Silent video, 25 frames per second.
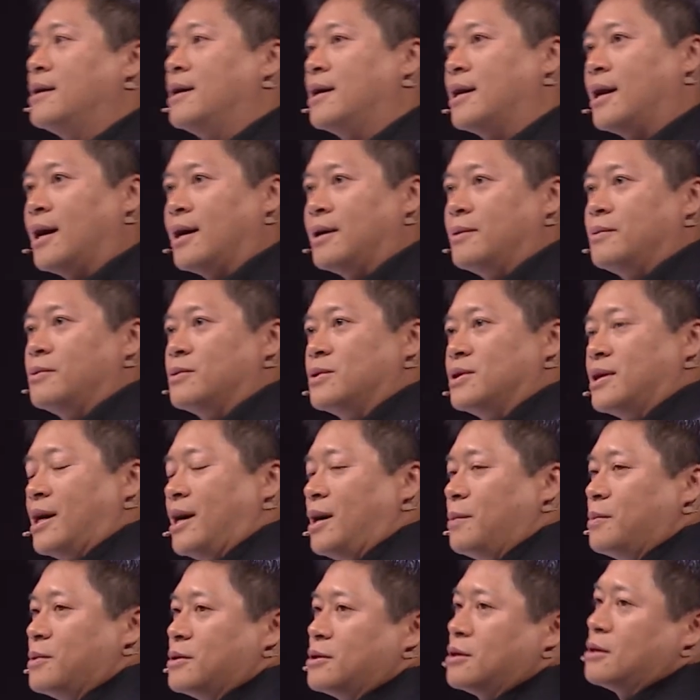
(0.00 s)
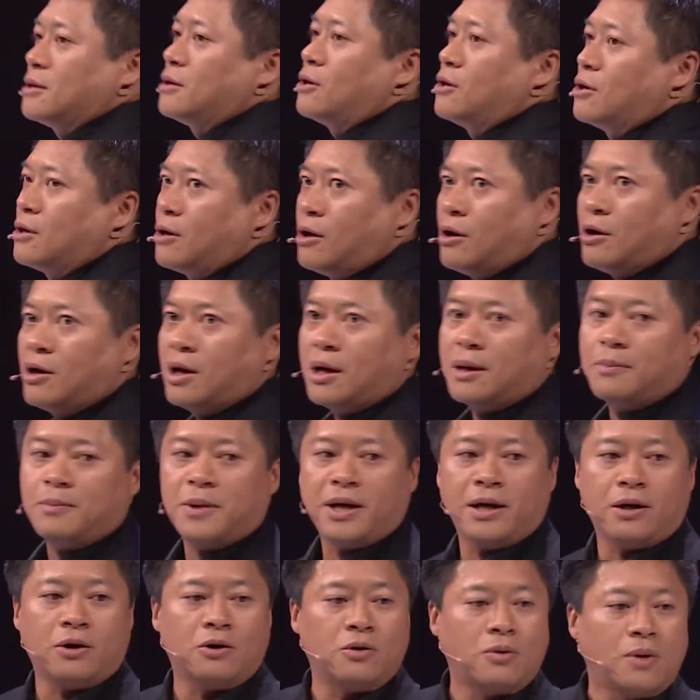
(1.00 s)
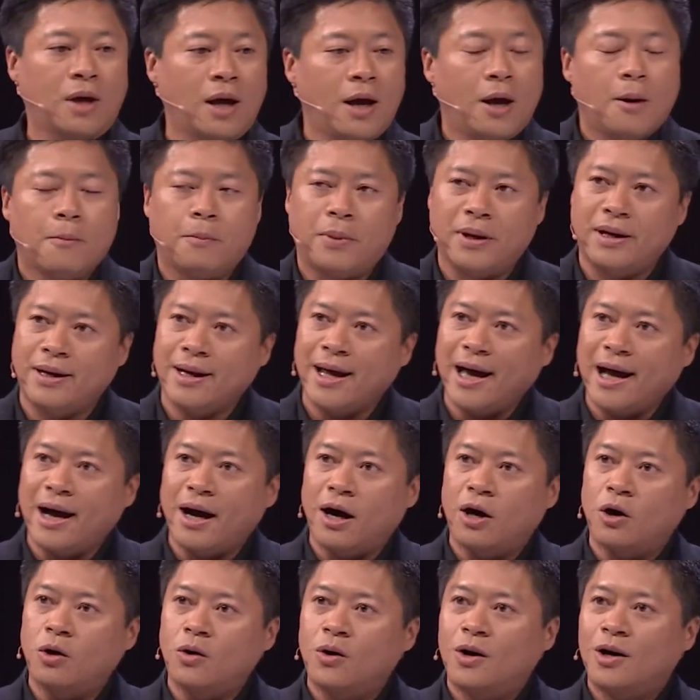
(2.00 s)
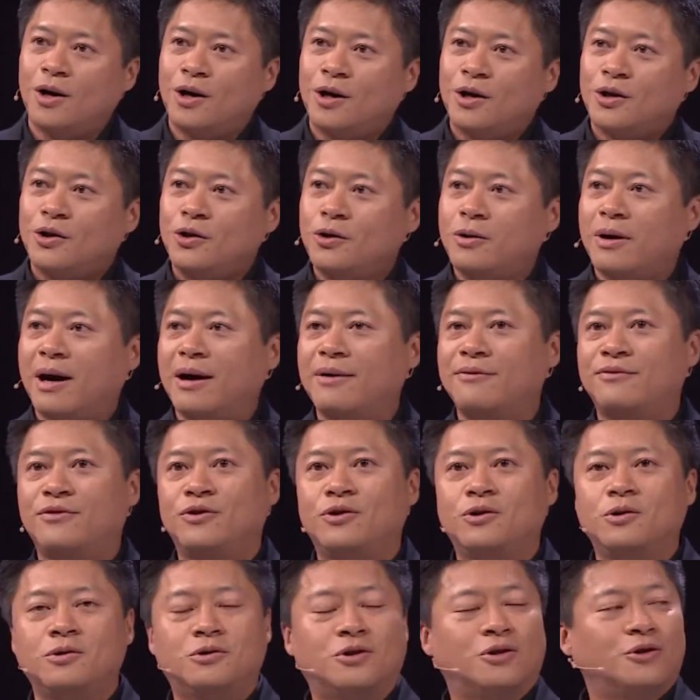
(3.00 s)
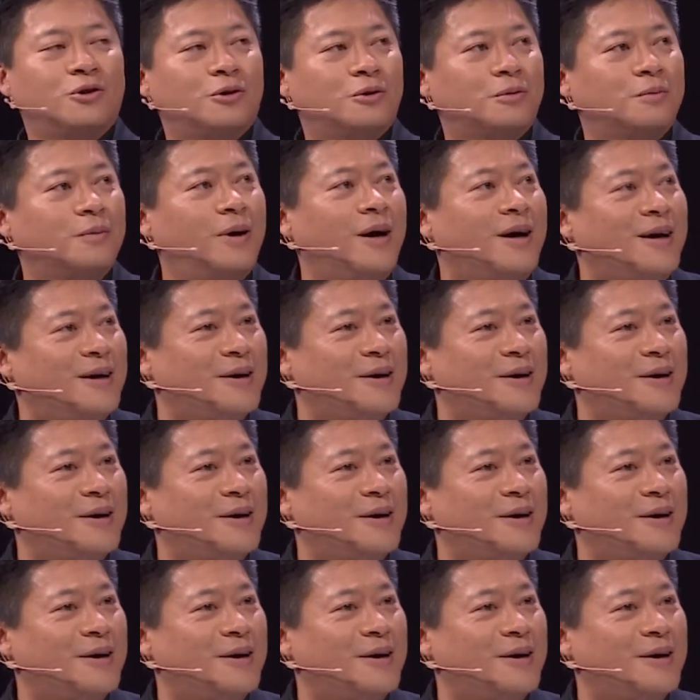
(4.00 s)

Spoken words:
and I was able to learn all on my own. But now, you have YouTube.